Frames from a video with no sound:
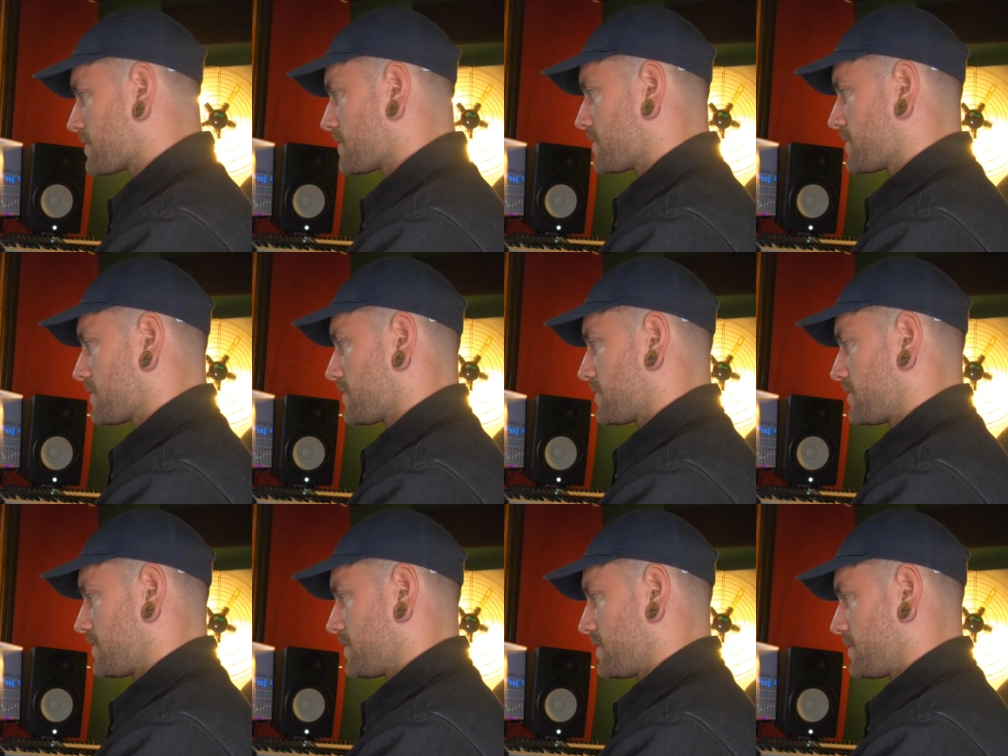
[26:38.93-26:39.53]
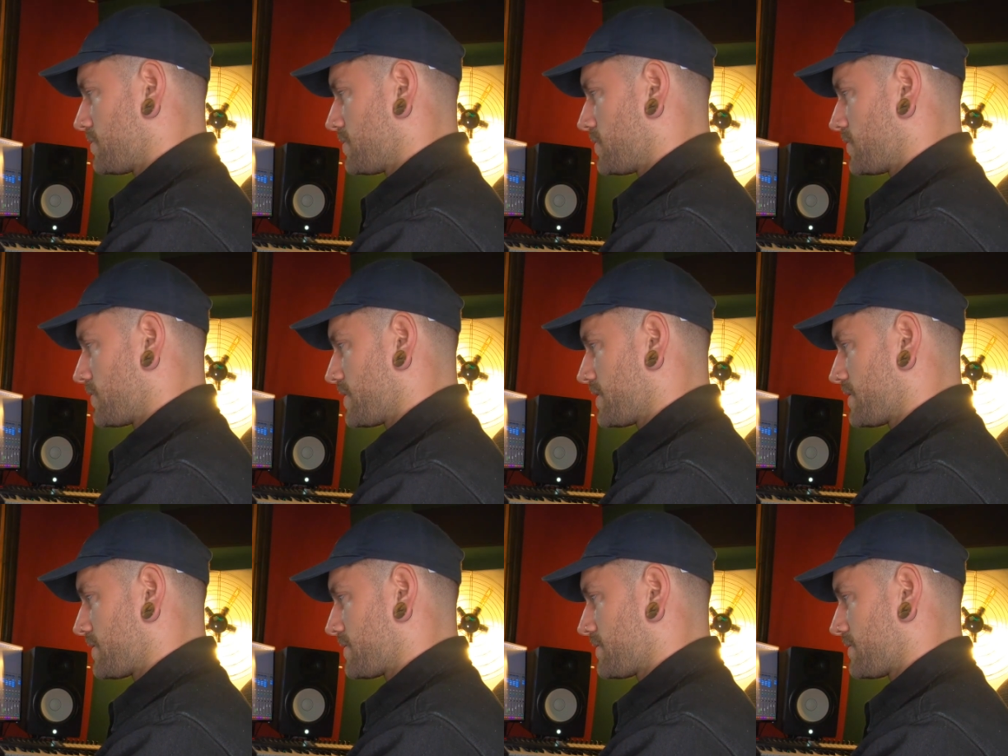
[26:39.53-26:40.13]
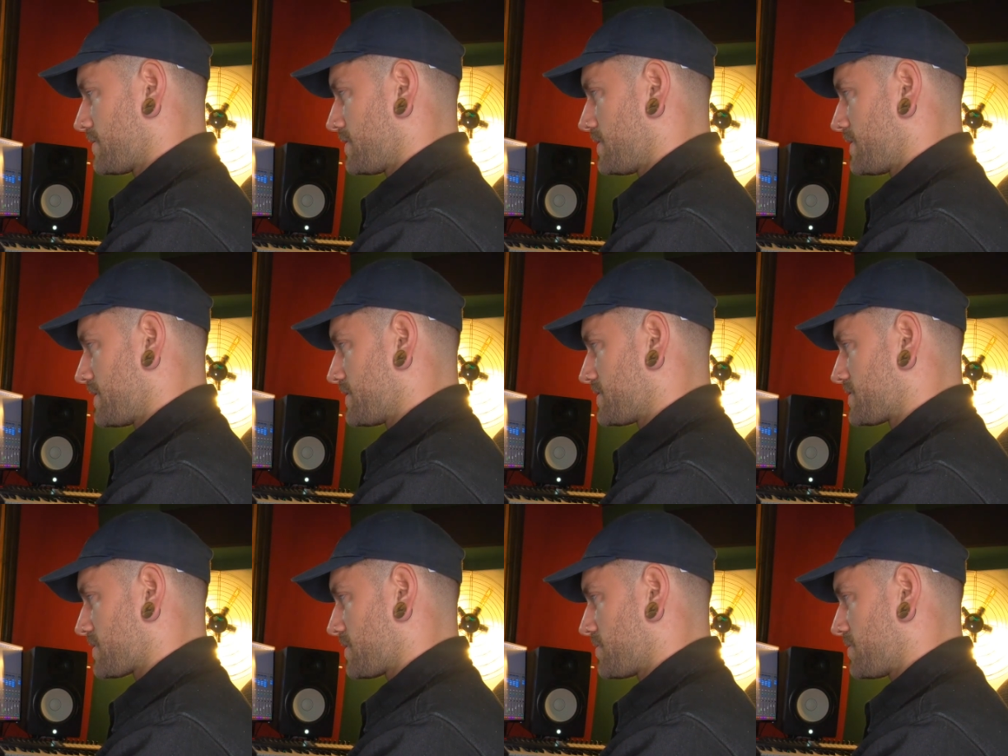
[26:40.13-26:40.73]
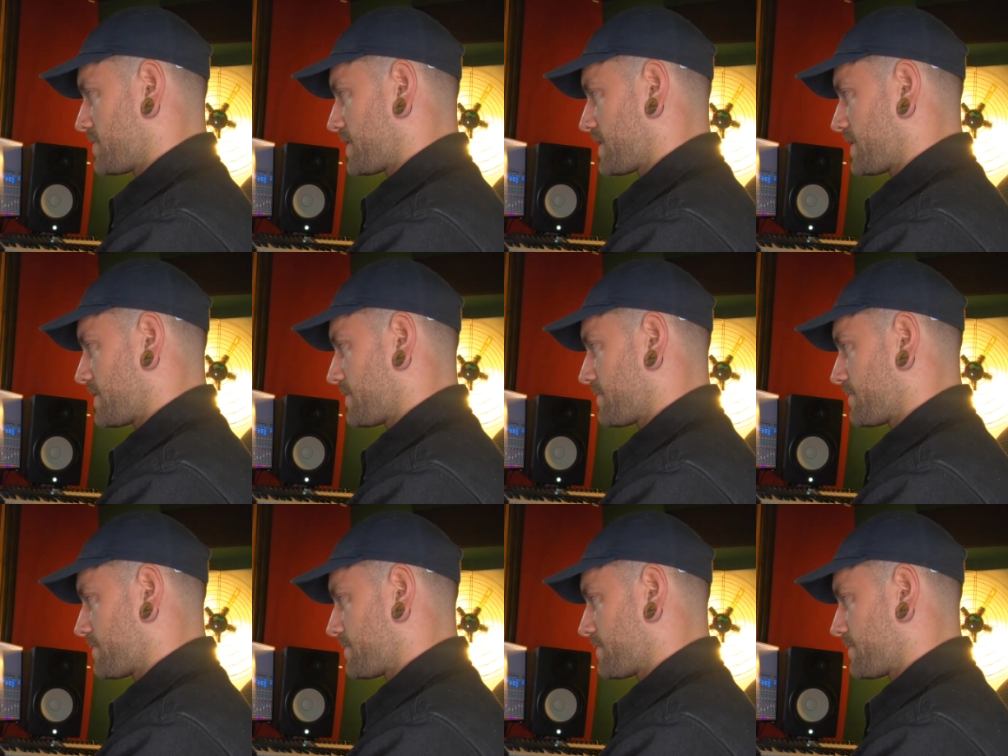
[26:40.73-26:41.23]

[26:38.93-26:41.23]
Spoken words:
Oh boy, I'm going to stop it again.